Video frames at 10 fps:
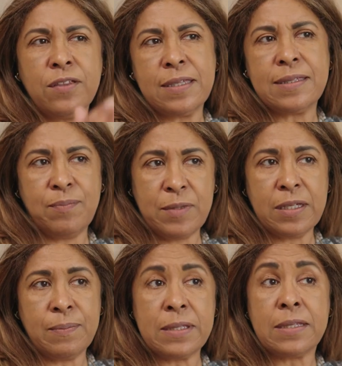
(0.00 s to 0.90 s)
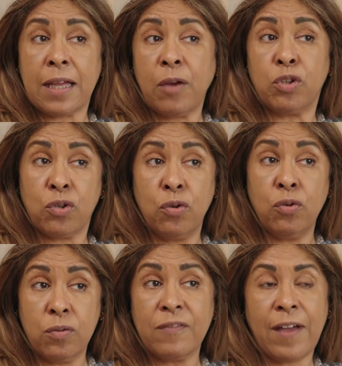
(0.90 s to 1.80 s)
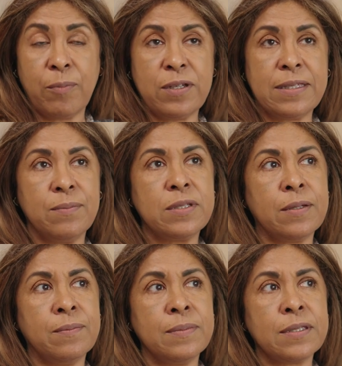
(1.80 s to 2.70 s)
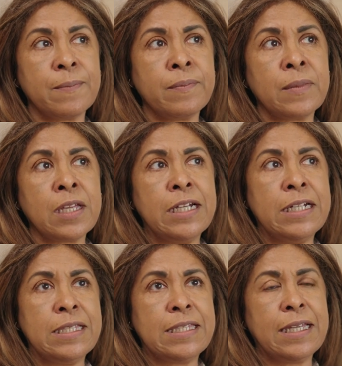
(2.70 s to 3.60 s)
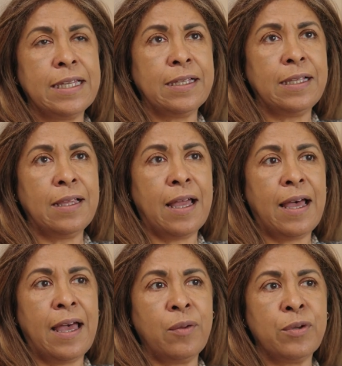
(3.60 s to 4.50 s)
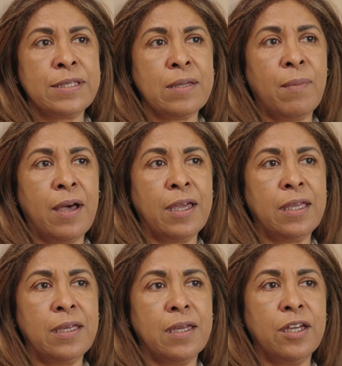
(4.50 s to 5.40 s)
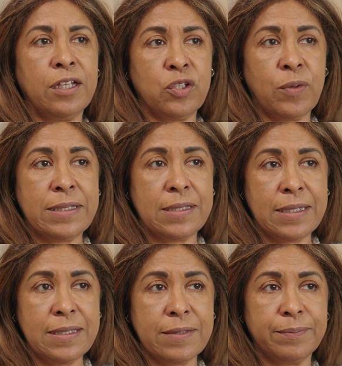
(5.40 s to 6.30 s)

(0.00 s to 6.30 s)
other symptoms that I would call Fabry symptoms until I was in my early 20s